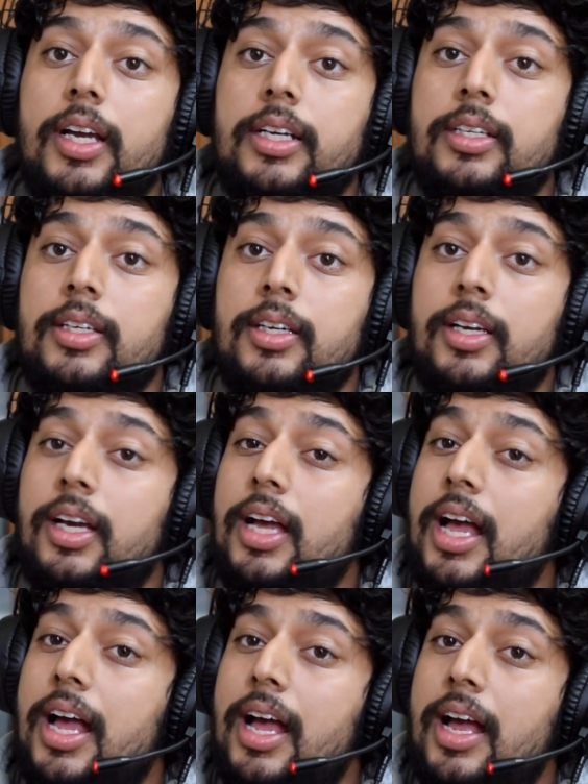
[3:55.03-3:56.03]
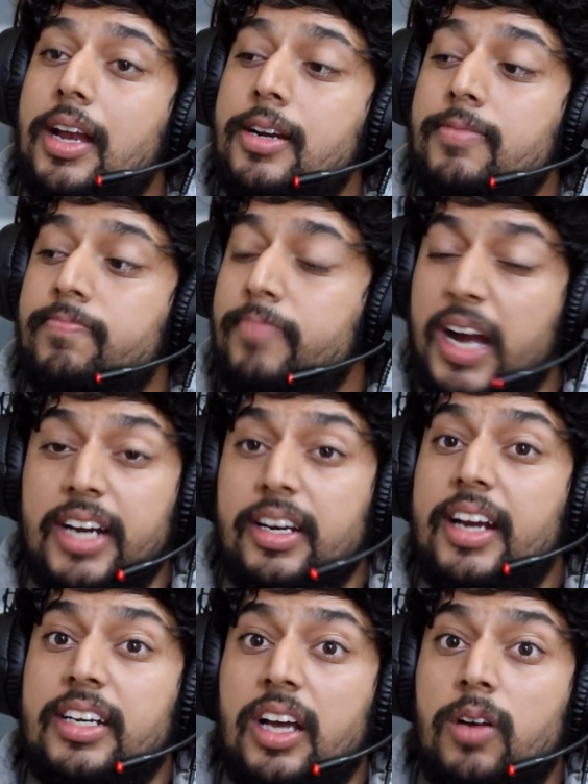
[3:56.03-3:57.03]
it, and buy it
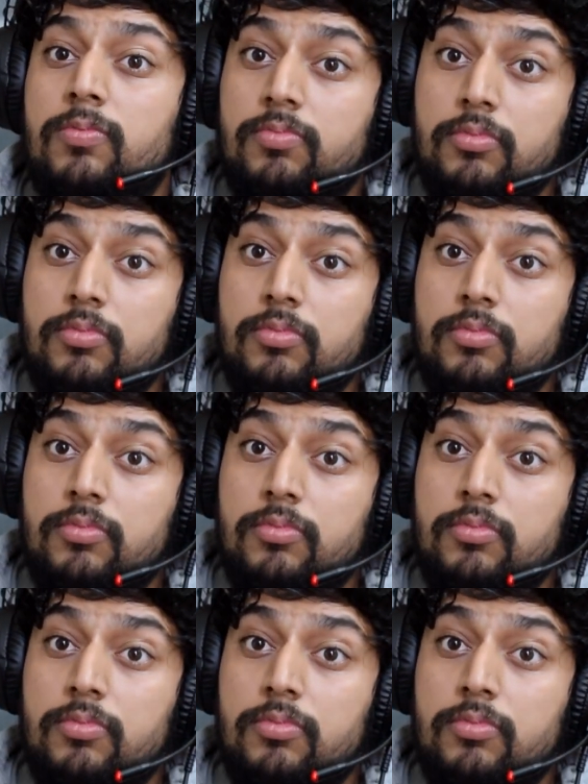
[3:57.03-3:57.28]
right now.